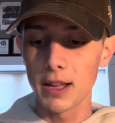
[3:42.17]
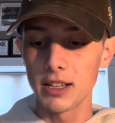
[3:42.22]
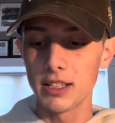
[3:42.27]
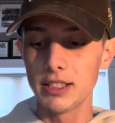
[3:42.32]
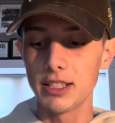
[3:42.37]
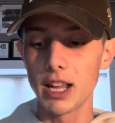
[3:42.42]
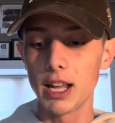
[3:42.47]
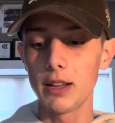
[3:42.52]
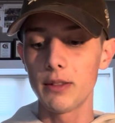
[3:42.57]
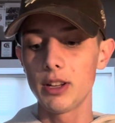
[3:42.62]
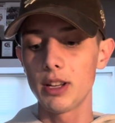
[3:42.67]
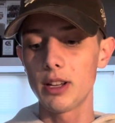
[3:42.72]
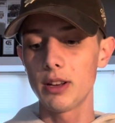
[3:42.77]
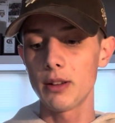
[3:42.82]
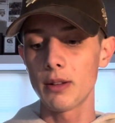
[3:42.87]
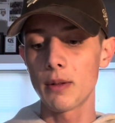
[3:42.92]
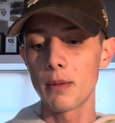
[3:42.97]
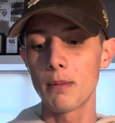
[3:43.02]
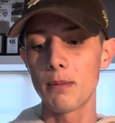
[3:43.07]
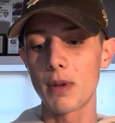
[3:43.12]

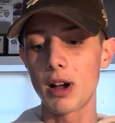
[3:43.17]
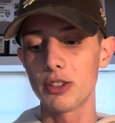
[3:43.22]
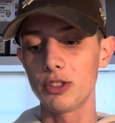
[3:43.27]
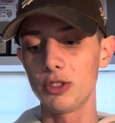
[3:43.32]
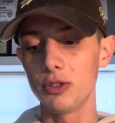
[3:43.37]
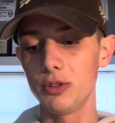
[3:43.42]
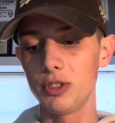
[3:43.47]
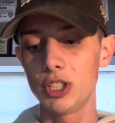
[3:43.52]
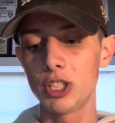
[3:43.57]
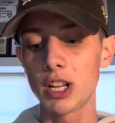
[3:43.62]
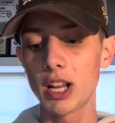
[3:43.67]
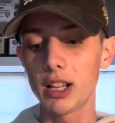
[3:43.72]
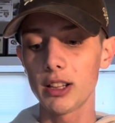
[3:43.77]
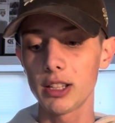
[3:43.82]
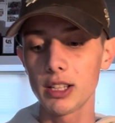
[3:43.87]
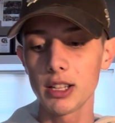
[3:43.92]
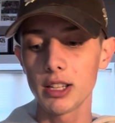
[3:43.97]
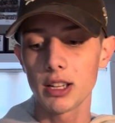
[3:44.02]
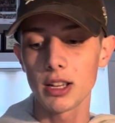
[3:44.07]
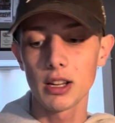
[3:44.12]
David
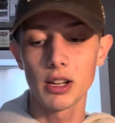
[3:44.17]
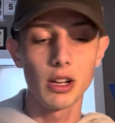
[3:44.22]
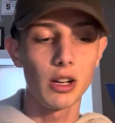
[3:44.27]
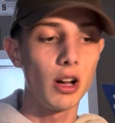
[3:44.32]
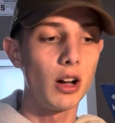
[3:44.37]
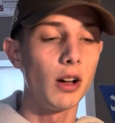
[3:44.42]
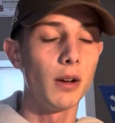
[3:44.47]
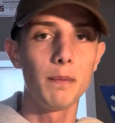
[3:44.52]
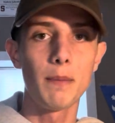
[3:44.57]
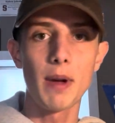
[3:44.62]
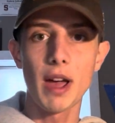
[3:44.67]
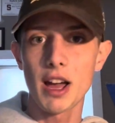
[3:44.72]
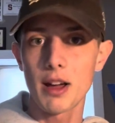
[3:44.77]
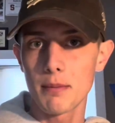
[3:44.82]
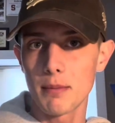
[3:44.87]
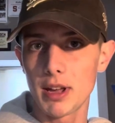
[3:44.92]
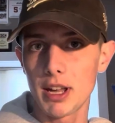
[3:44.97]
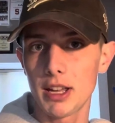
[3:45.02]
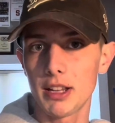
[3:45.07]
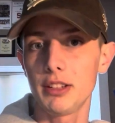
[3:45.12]
Mazzucchelli on
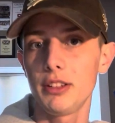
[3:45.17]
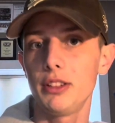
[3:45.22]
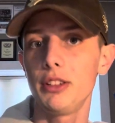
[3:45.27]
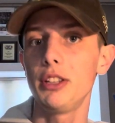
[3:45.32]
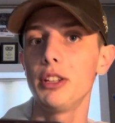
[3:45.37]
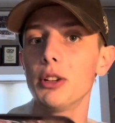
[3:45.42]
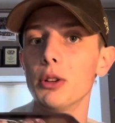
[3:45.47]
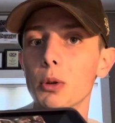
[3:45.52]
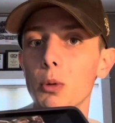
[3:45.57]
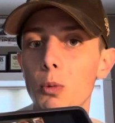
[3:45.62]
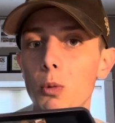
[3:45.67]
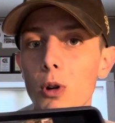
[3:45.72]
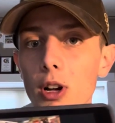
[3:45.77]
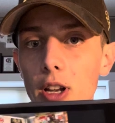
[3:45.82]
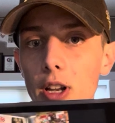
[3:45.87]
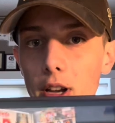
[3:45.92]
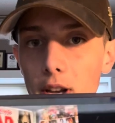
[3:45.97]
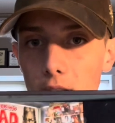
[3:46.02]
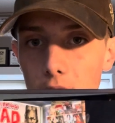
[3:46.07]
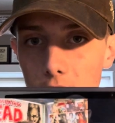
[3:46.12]
Batman Year
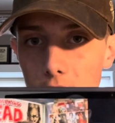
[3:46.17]
One.